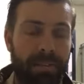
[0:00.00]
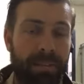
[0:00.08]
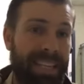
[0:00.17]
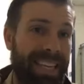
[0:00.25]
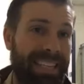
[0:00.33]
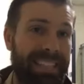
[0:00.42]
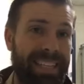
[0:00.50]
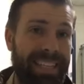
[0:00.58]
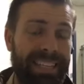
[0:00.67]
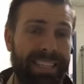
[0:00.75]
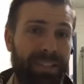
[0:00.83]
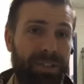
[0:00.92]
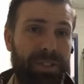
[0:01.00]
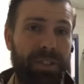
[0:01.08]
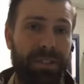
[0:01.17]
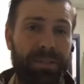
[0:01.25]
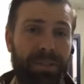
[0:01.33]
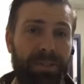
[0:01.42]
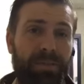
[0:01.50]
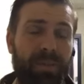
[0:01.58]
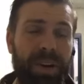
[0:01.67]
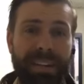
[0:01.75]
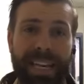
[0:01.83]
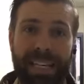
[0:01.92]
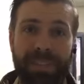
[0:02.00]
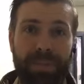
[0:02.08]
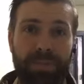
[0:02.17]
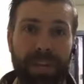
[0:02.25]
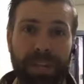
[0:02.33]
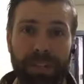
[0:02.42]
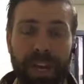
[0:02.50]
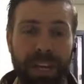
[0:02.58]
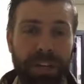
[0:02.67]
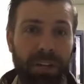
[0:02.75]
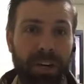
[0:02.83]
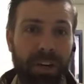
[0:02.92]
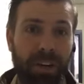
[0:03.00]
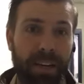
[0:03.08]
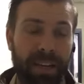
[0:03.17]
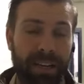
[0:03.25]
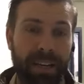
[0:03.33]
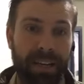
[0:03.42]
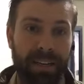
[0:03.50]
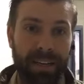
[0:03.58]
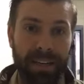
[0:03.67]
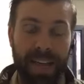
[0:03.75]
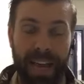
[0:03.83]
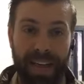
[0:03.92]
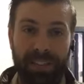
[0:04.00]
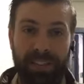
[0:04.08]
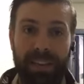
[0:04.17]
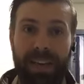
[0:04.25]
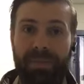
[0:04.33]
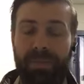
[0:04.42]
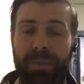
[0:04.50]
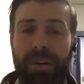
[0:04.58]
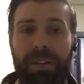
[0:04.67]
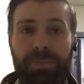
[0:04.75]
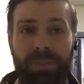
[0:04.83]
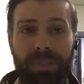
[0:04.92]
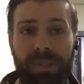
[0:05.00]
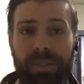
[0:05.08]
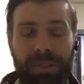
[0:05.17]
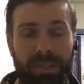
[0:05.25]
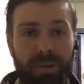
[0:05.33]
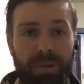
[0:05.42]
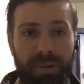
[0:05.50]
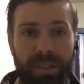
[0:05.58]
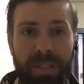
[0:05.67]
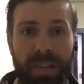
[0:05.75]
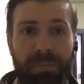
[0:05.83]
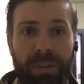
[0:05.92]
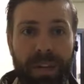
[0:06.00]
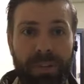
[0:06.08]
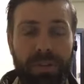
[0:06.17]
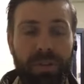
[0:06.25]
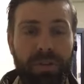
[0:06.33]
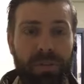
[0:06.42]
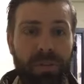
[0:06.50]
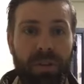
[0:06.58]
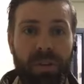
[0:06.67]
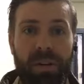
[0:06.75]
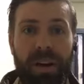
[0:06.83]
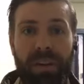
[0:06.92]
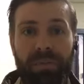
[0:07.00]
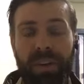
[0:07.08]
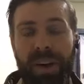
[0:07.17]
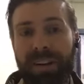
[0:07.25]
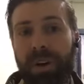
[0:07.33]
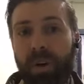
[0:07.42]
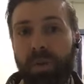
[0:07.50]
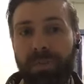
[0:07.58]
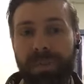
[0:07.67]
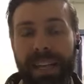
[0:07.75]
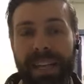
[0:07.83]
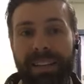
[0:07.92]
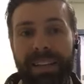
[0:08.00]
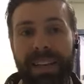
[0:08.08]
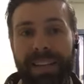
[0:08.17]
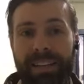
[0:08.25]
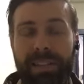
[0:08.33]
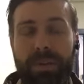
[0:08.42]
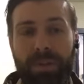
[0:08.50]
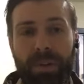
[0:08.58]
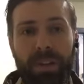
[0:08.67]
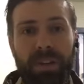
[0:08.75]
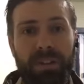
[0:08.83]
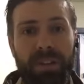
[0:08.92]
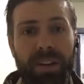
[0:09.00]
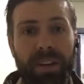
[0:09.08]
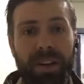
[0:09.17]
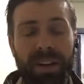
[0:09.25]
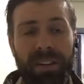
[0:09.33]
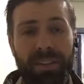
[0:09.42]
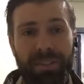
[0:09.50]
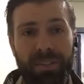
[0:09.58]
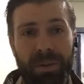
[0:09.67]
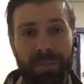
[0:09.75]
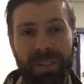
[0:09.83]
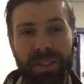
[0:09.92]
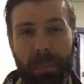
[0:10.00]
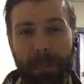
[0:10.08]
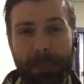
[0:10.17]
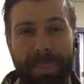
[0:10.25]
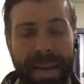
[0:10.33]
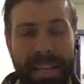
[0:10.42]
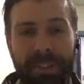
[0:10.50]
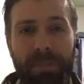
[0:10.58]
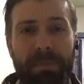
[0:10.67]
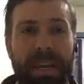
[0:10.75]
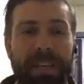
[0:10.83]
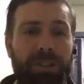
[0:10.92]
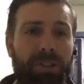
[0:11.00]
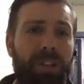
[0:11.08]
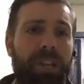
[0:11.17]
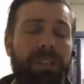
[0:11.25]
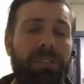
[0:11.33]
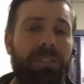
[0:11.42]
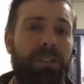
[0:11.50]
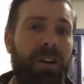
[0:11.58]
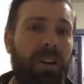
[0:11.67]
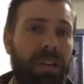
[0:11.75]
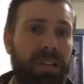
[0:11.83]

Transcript: But that's uh, there's a there we're on the edge of a big change here, and uh, actually everybody in Brazil is going through the same thing too. So I have a lot of hopes that in the next couple years here, there's going to be some major major changes to our